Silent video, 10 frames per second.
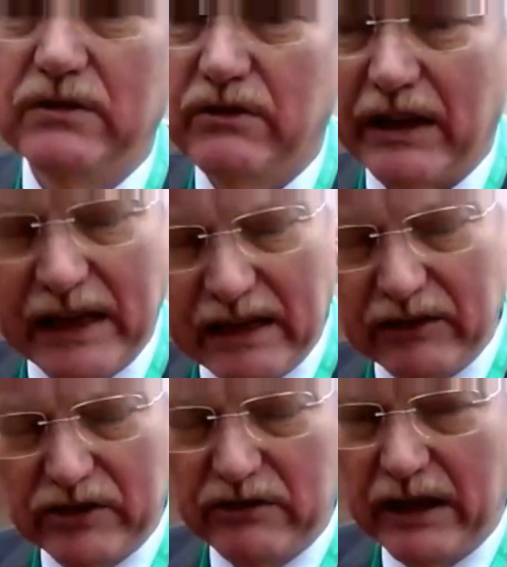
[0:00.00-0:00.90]

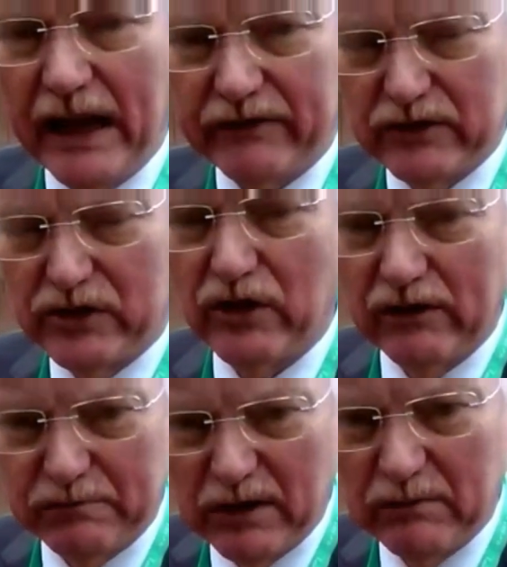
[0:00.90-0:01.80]
They have to
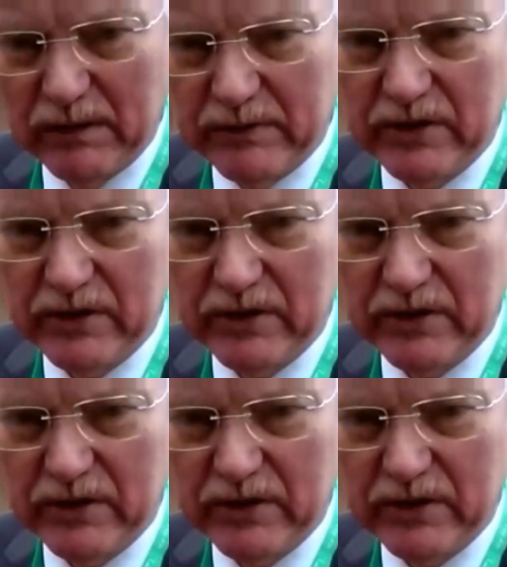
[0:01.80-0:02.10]
solve problems,